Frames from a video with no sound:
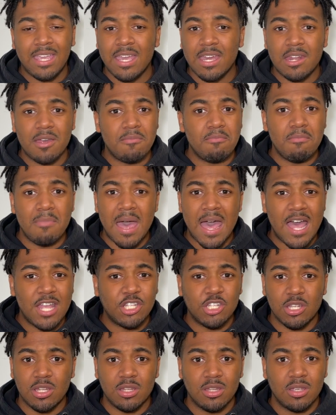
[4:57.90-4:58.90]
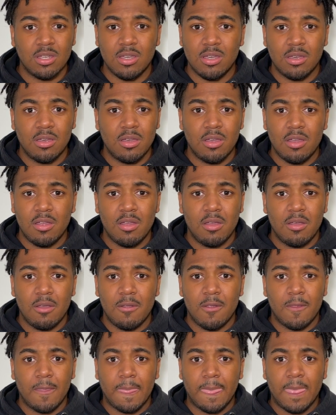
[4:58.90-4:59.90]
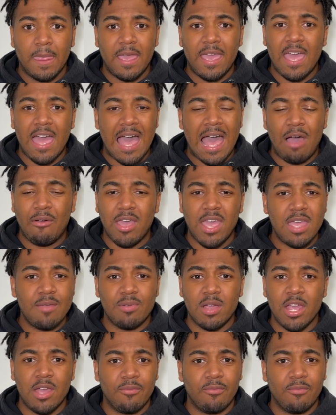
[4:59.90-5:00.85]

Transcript: I can't imagine how